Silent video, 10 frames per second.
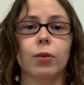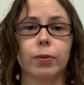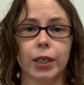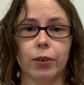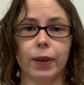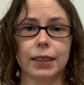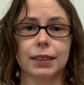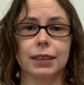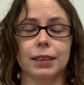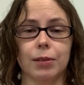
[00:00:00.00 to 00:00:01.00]

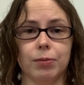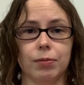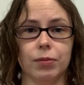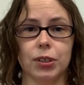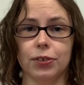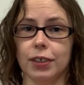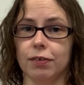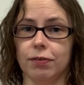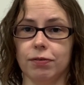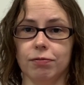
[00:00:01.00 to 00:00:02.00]
request some sort
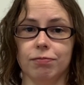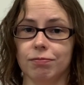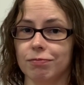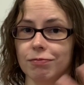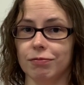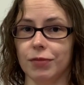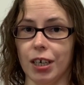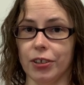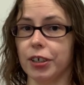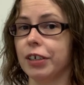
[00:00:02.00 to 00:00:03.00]
of
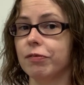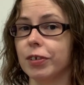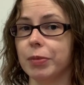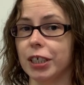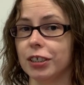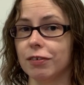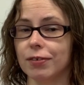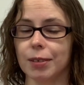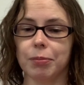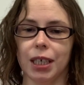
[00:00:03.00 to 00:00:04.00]
other information
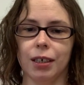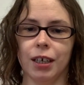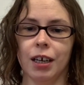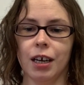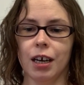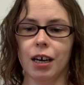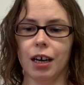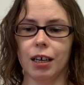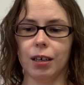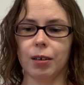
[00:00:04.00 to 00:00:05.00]
from me.
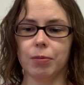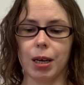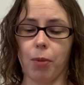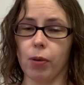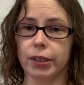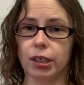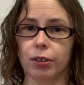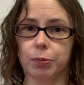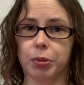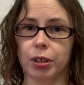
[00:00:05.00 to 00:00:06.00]
I'm always
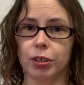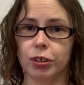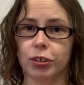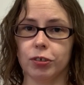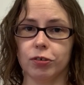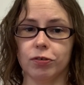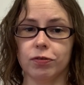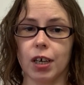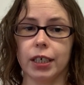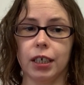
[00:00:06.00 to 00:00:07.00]
open to
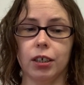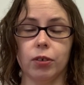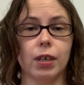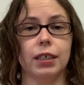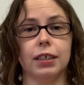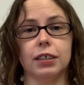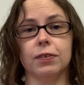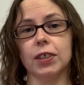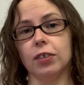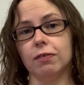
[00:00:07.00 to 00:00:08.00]
finding new ideas
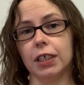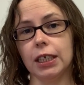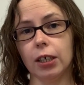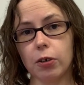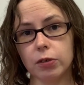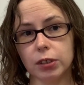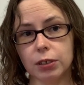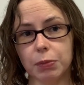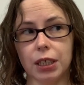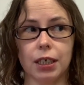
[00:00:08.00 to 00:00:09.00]
for new videos
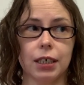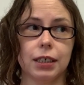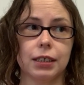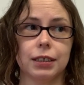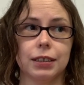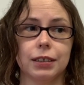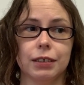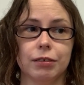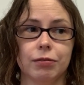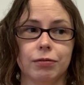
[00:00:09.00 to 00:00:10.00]
because,
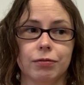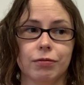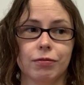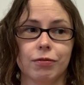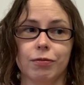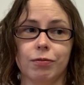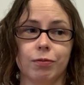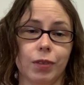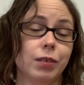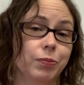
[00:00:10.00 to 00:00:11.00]

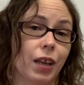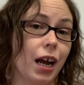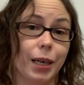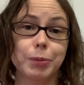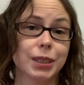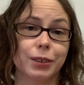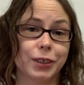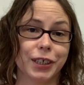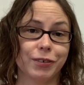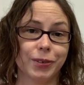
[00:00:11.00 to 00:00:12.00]
well, I'm still
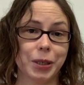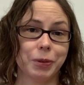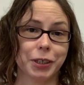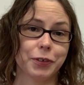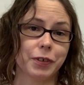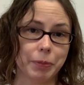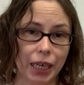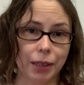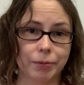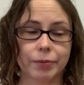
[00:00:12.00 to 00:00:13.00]
looking for what works for me.